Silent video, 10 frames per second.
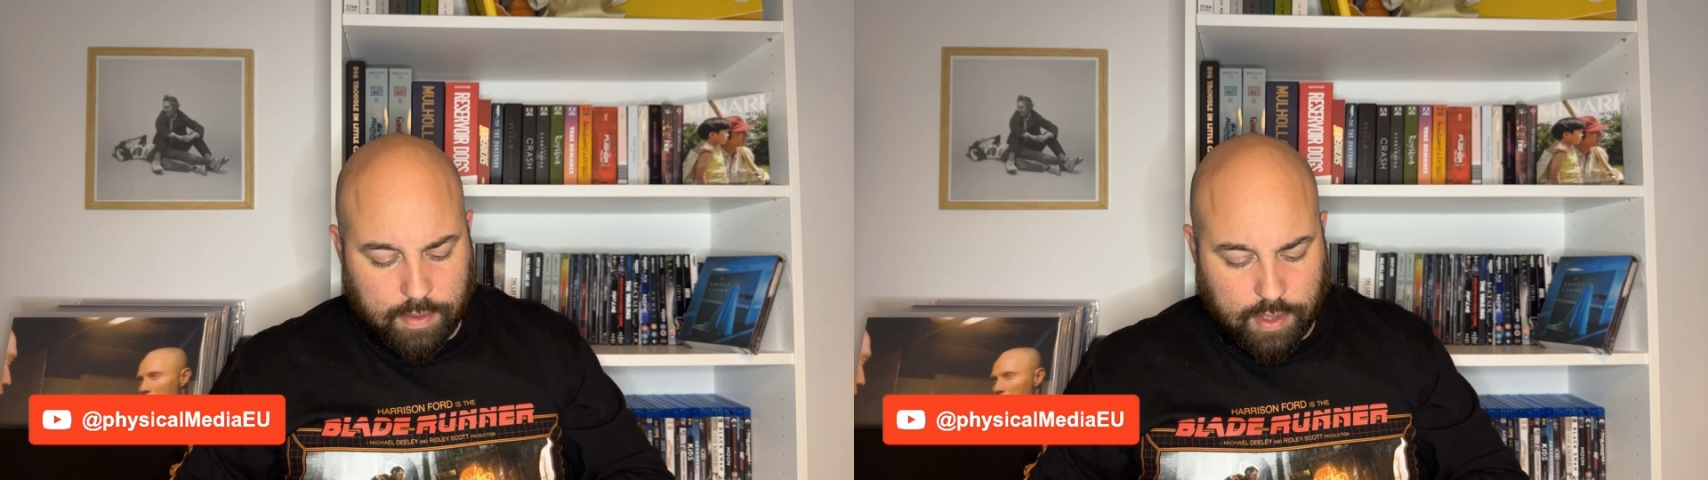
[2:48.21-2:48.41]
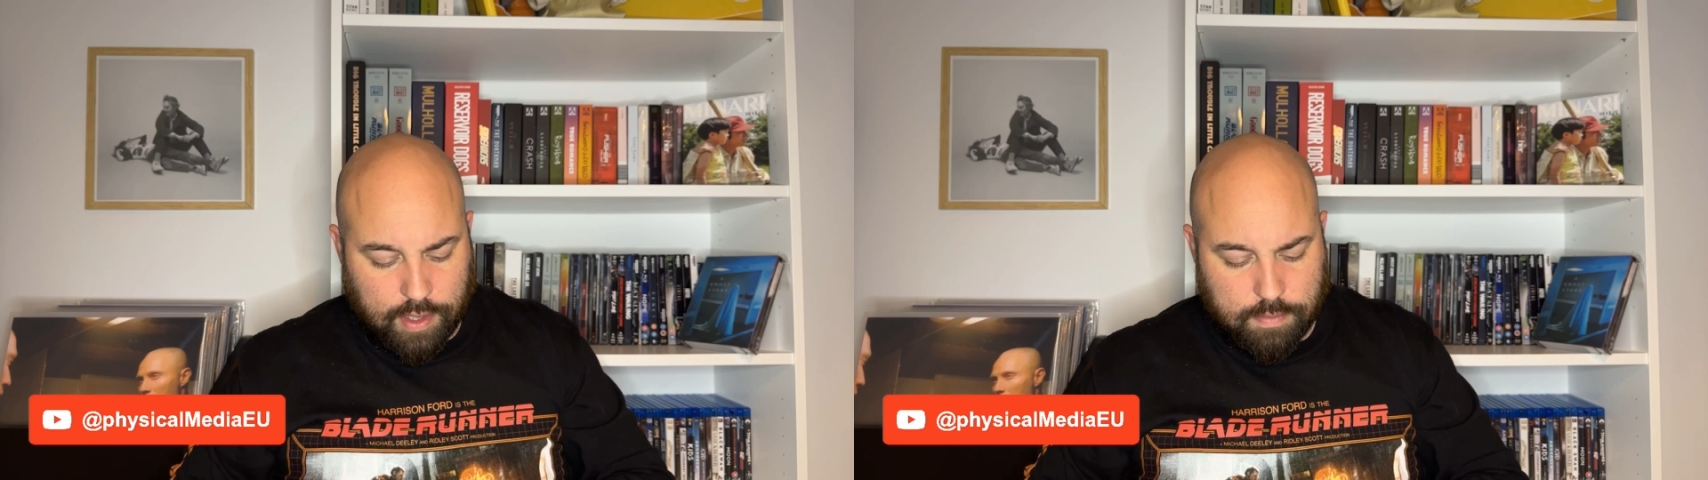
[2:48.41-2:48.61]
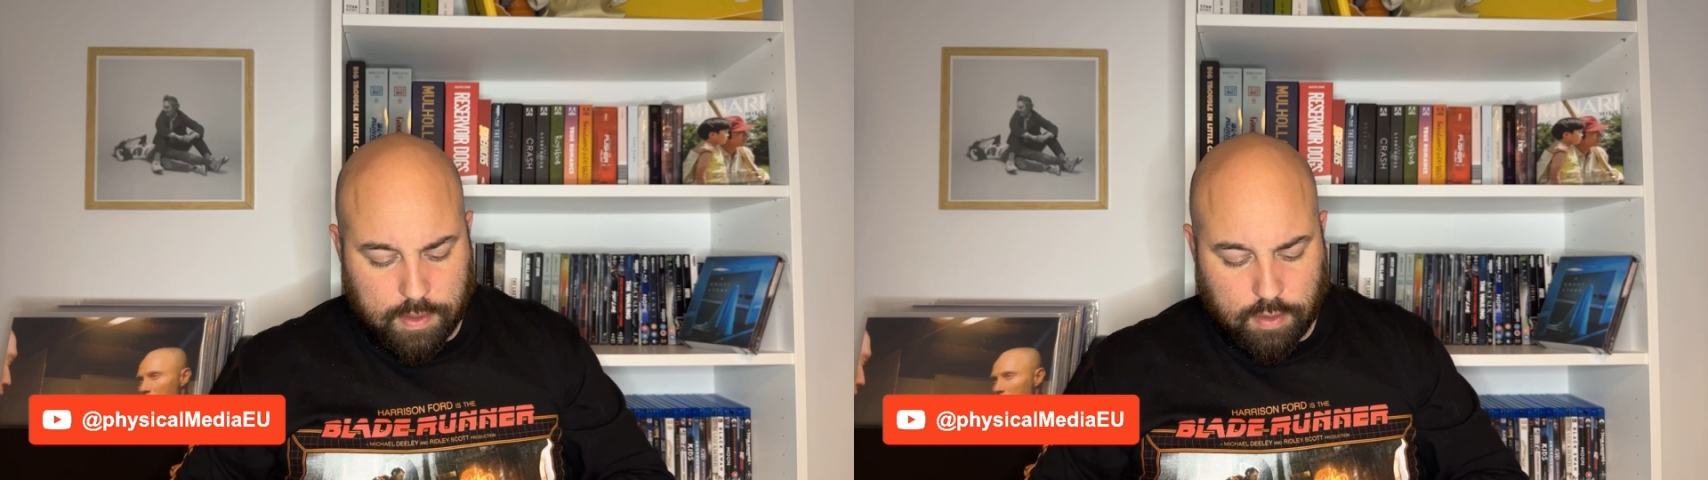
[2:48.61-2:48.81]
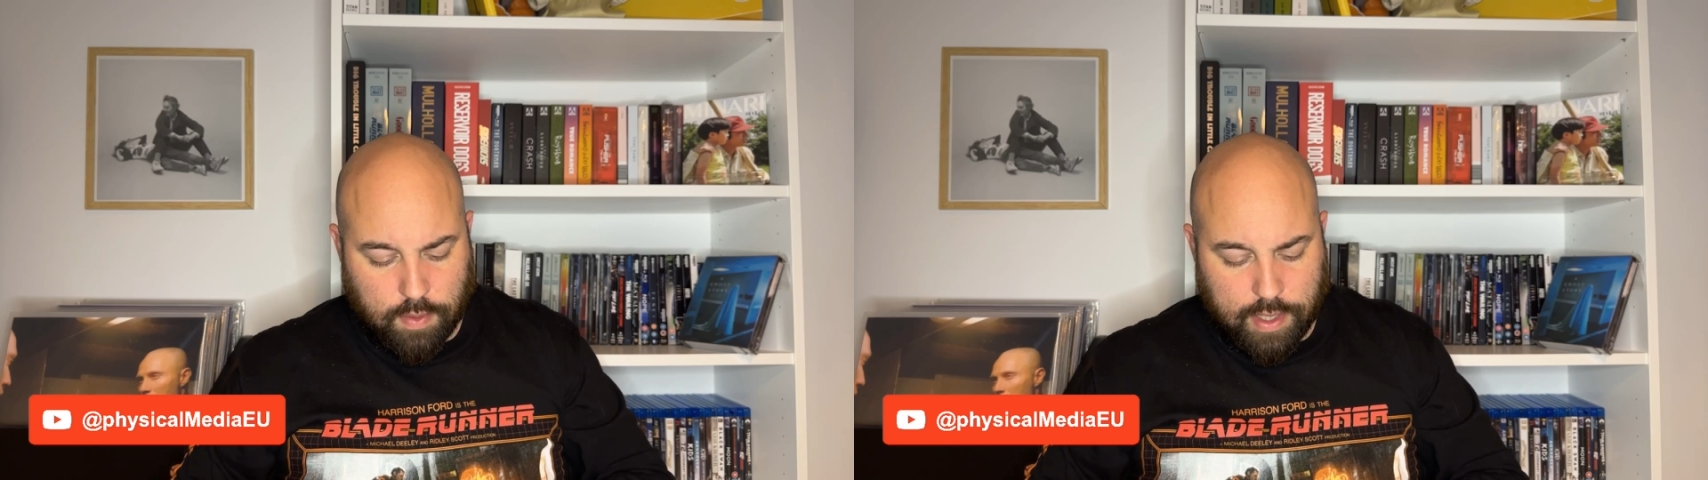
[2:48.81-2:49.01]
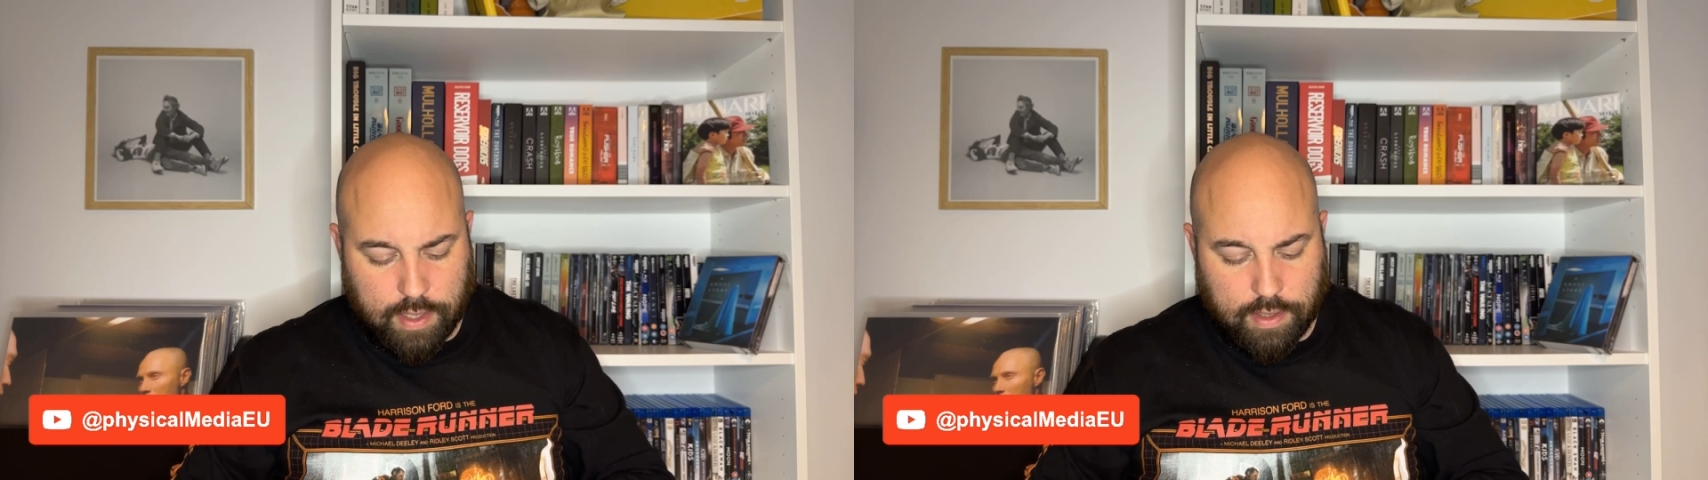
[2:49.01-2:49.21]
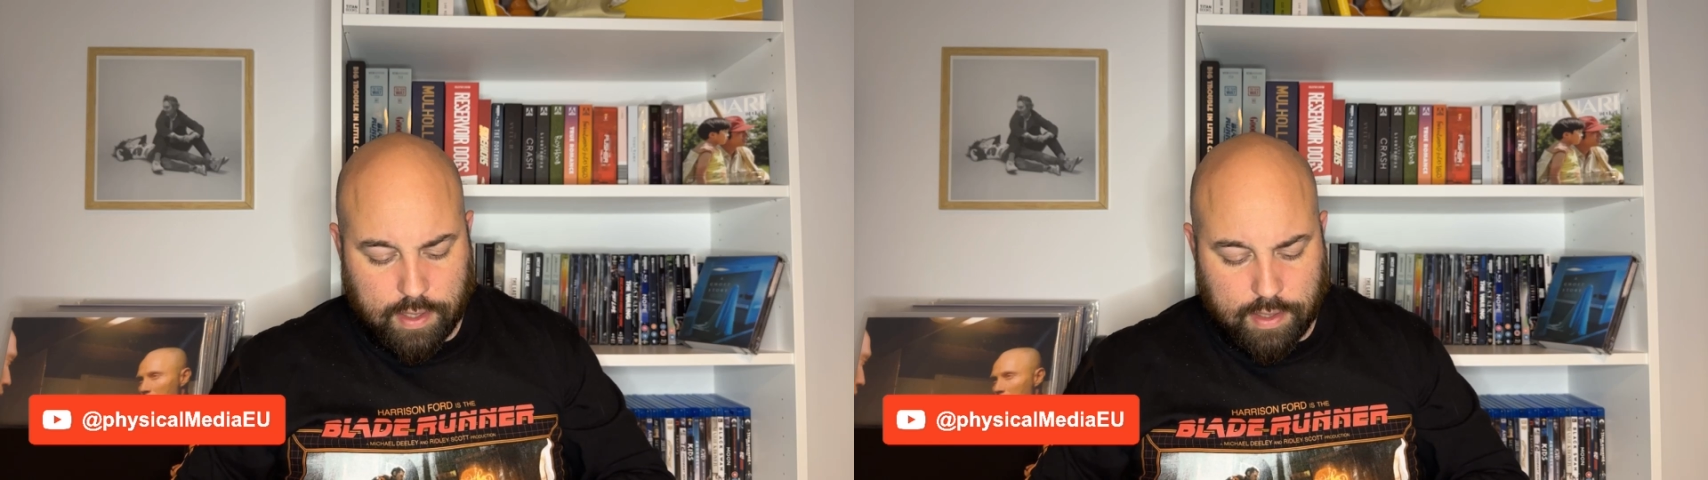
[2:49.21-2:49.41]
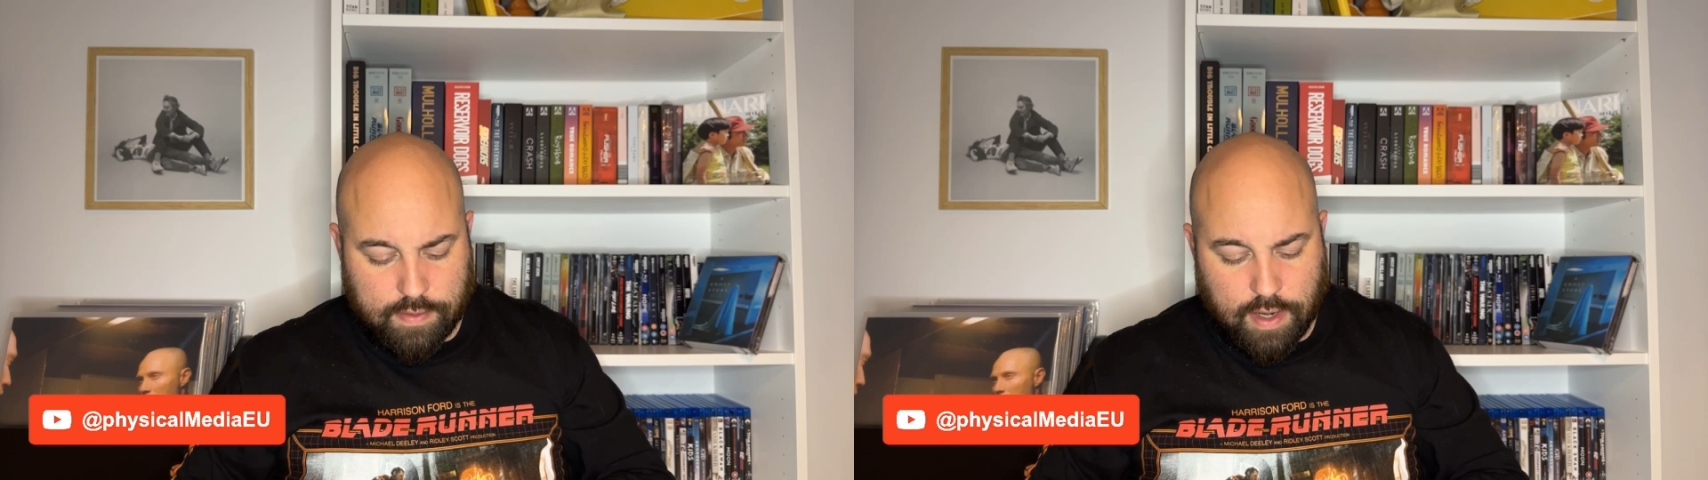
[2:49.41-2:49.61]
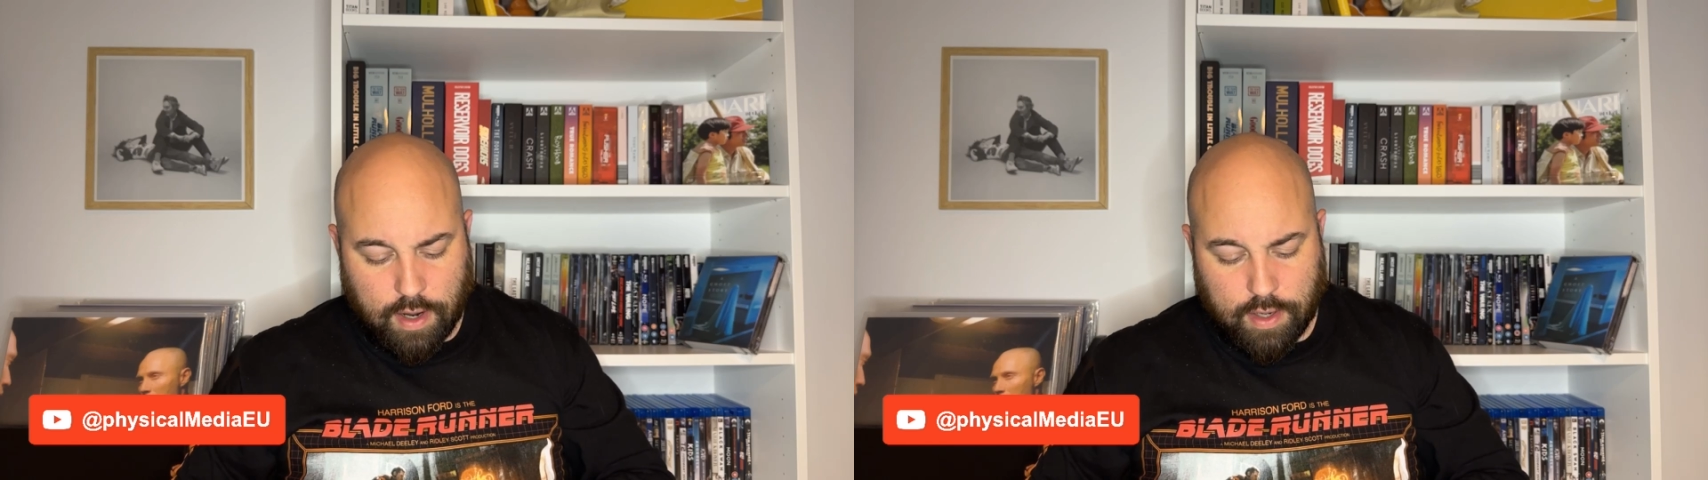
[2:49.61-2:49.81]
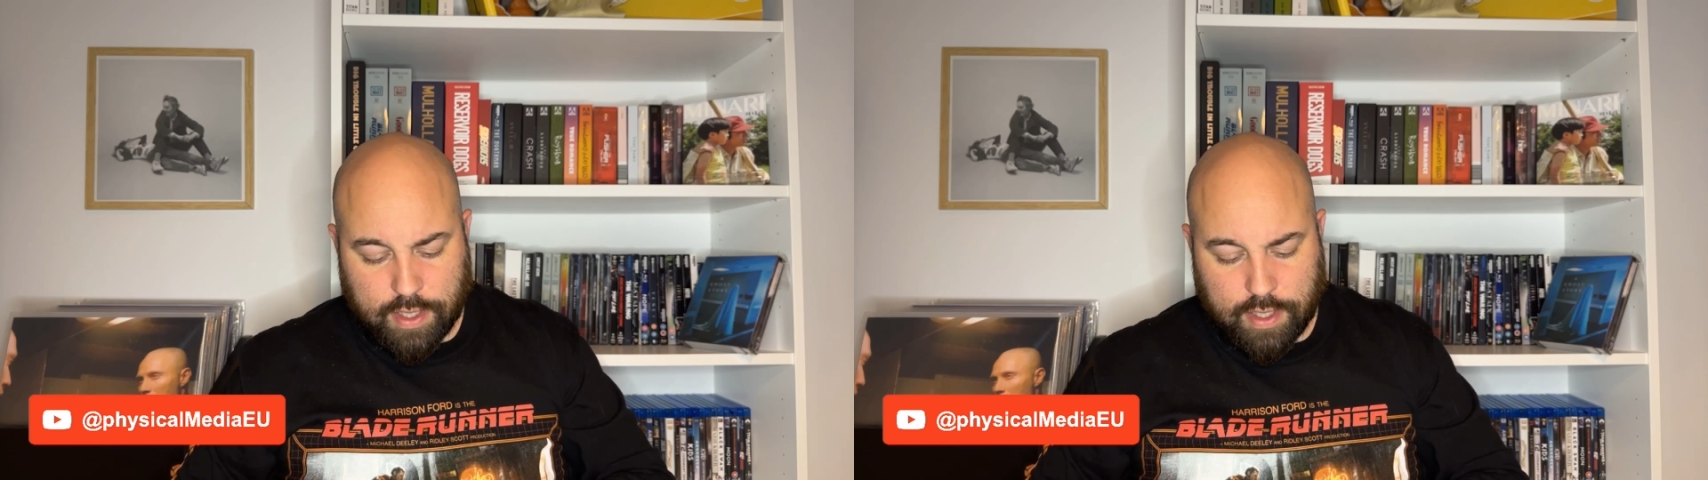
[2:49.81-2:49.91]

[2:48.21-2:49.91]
and has been graded SDR,